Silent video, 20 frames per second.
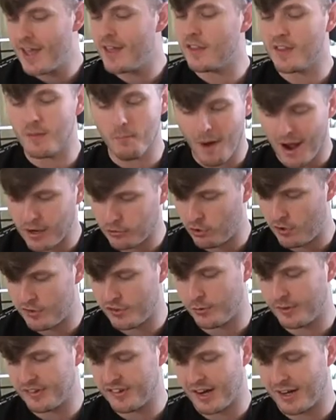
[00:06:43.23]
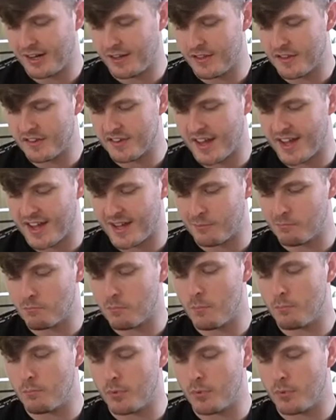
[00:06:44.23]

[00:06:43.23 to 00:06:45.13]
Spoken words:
The macros are exactly the same,